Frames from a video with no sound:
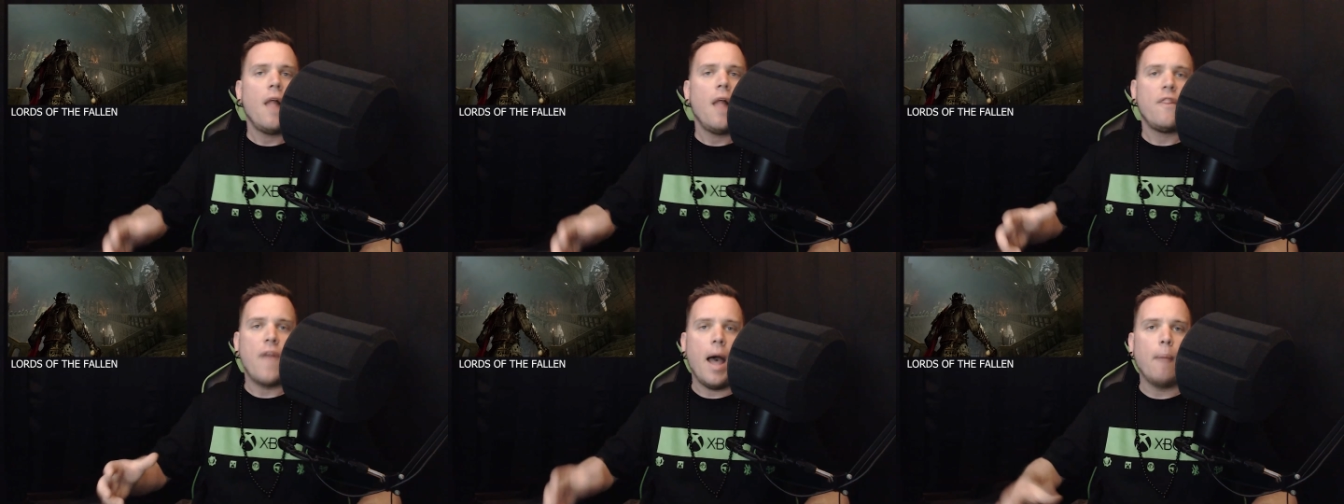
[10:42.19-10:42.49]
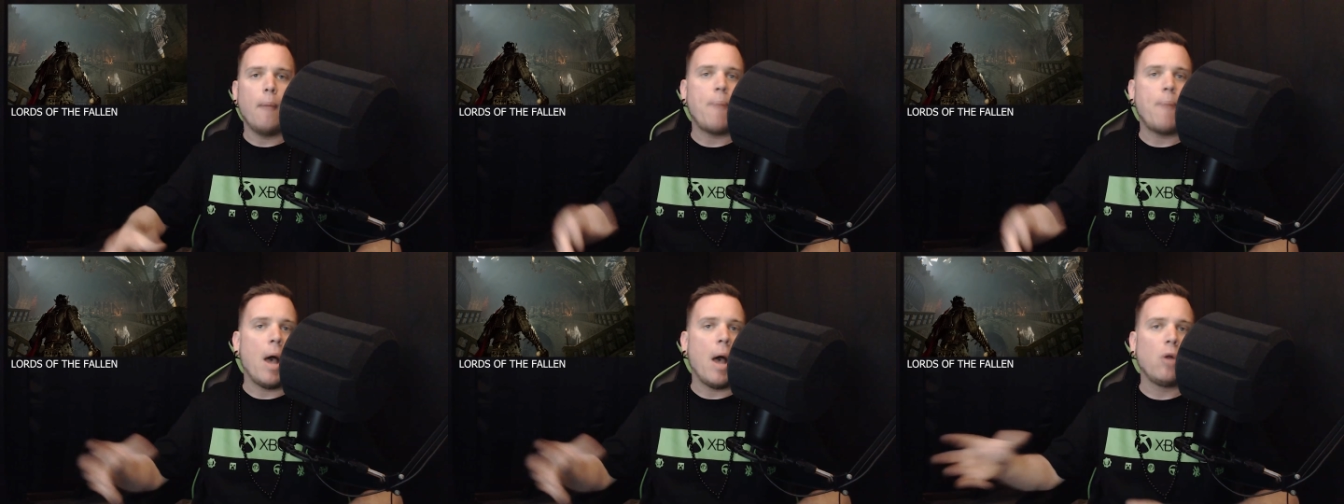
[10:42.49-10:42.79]

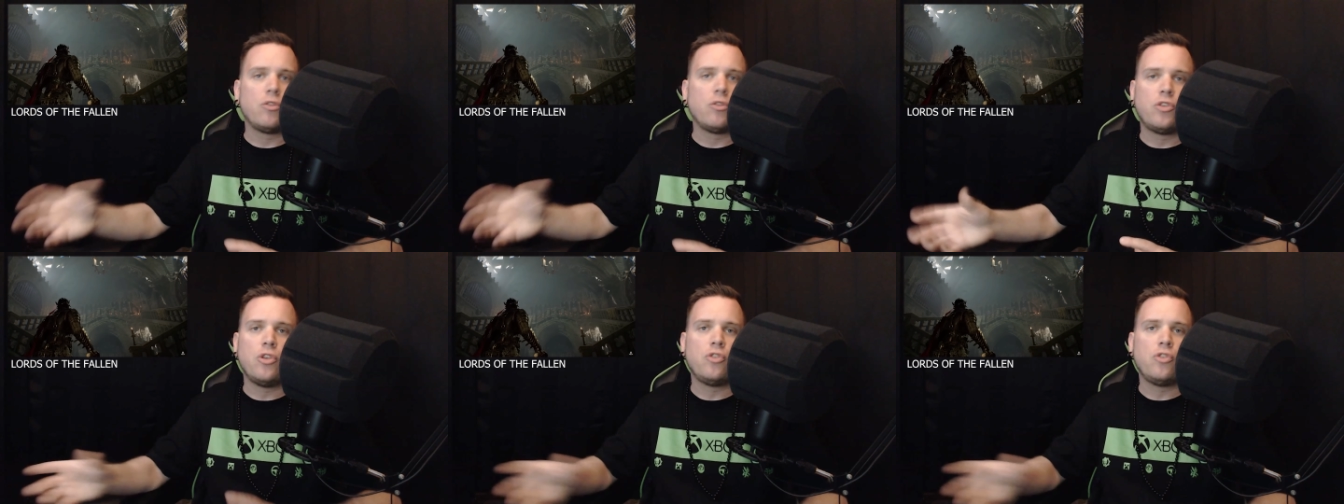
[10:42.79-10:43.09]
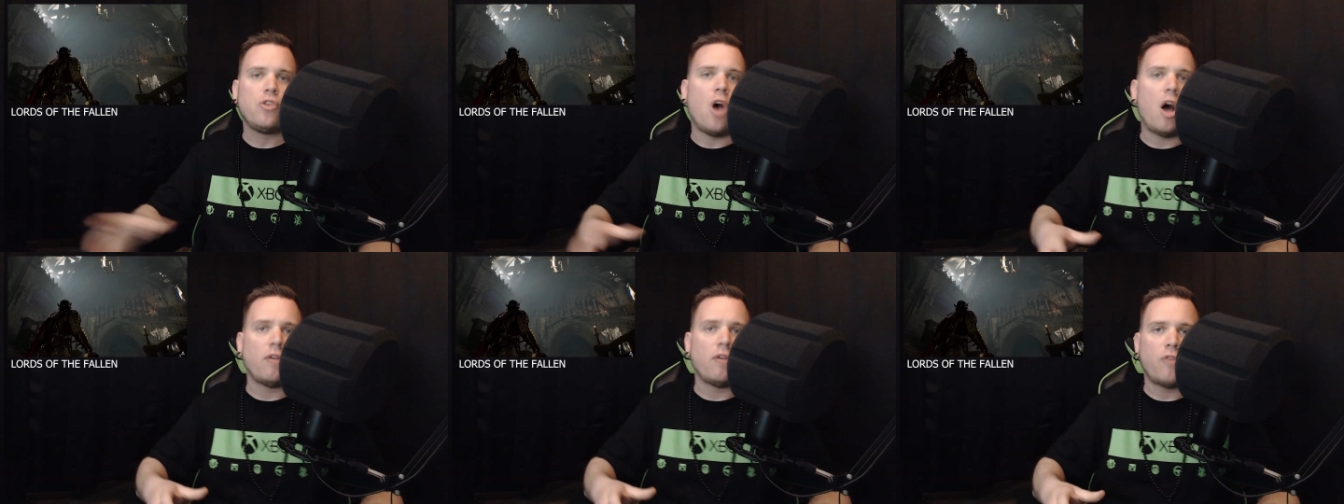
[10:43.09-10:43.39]
that
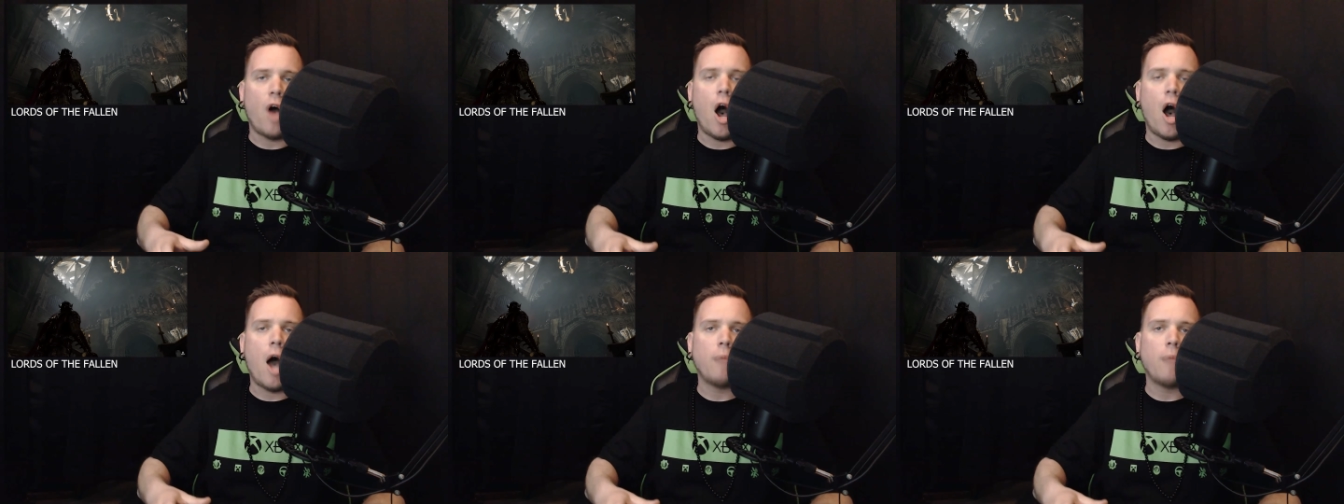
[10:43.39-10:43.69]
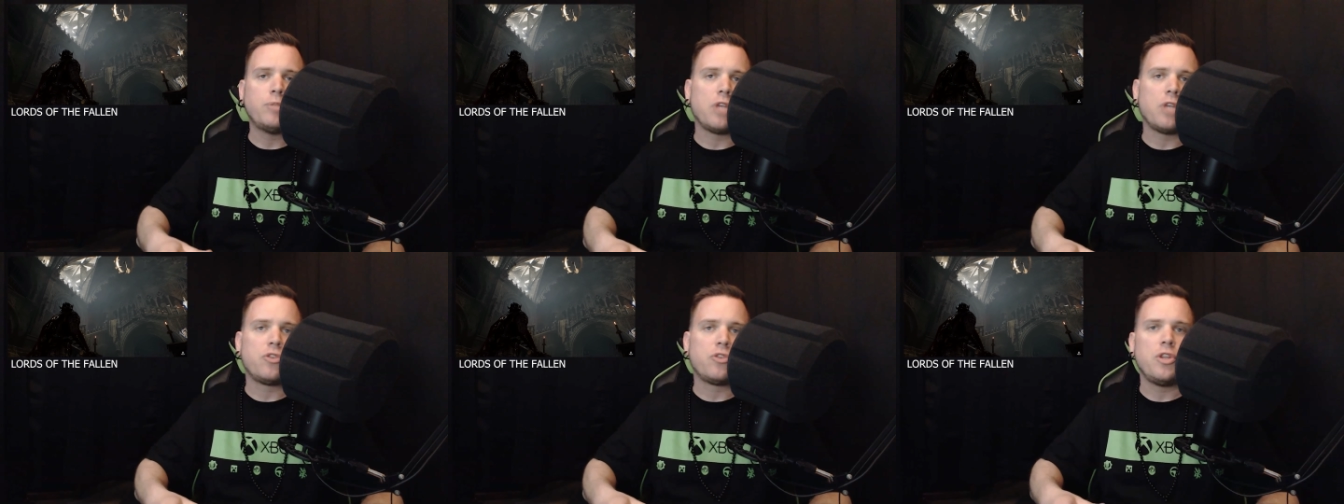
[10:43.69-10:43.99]
bounces off
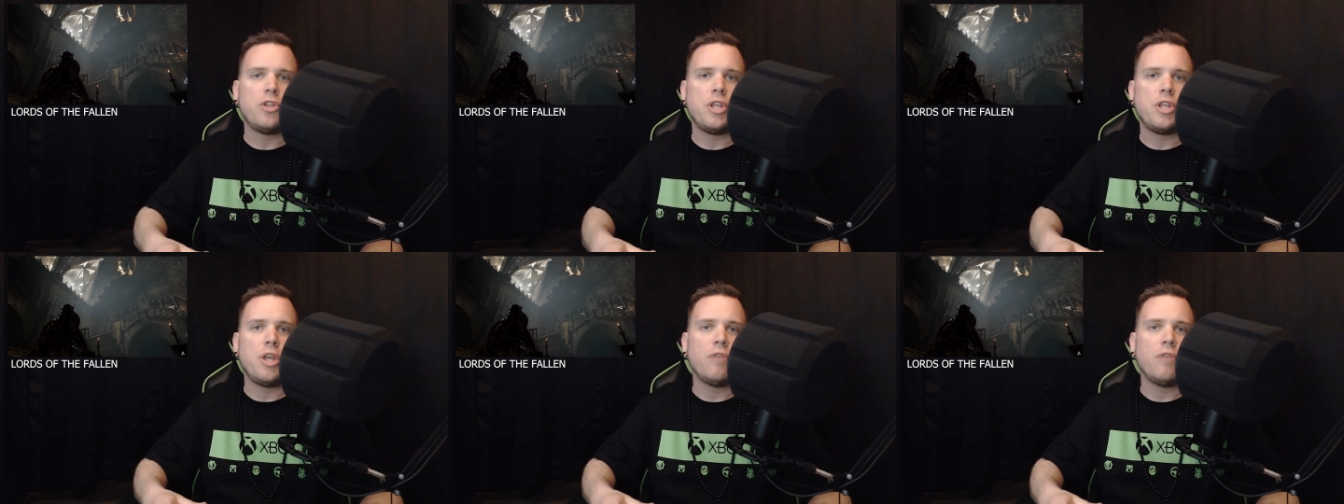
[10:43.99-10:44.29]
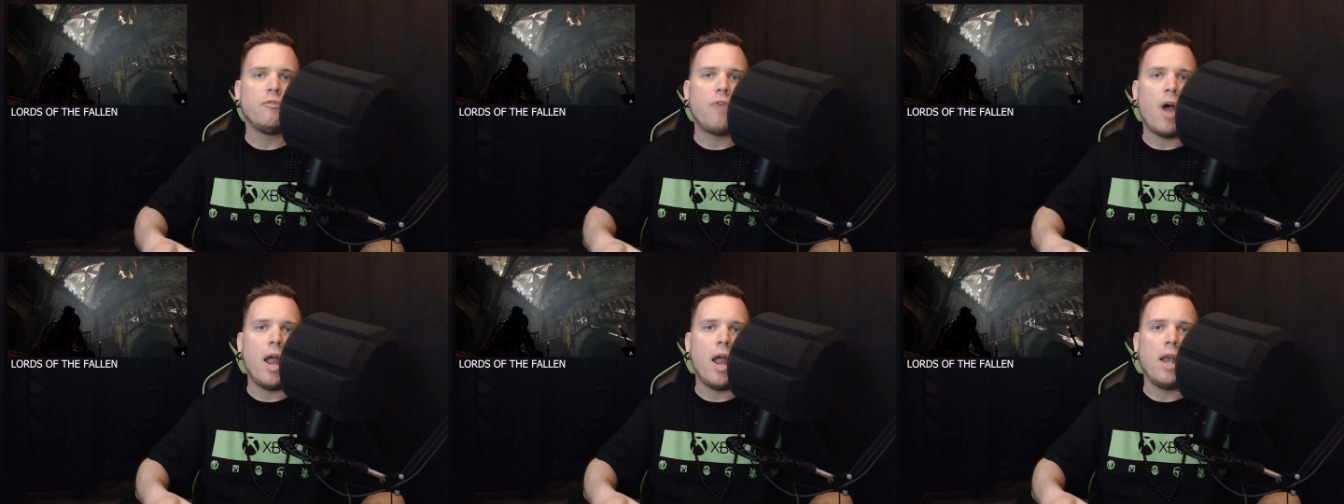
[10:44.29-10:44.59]
objects in the
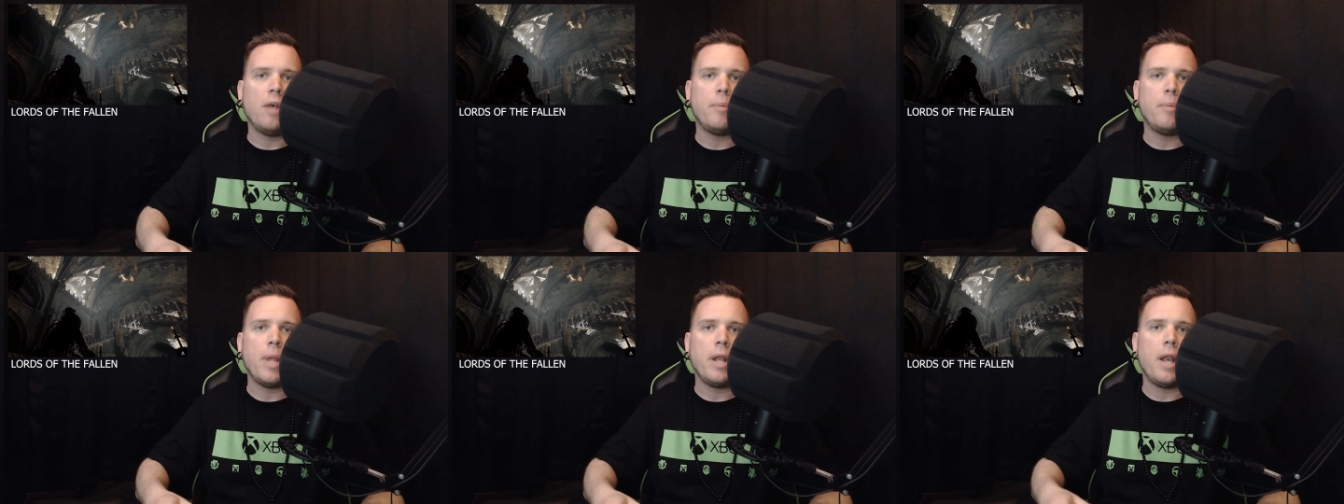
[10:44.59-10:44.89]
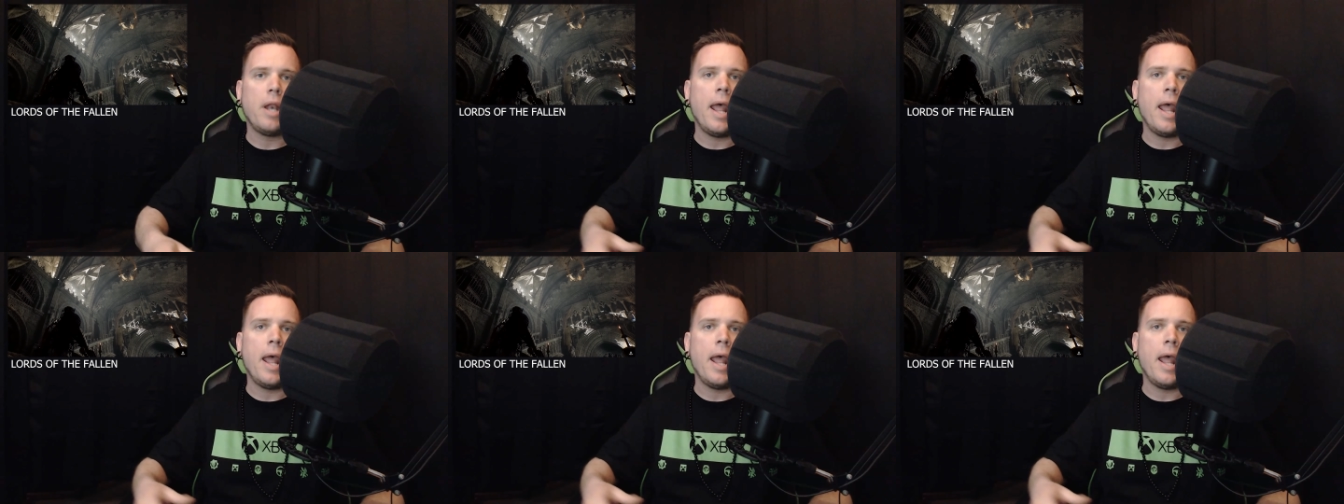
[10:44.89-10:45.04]
environment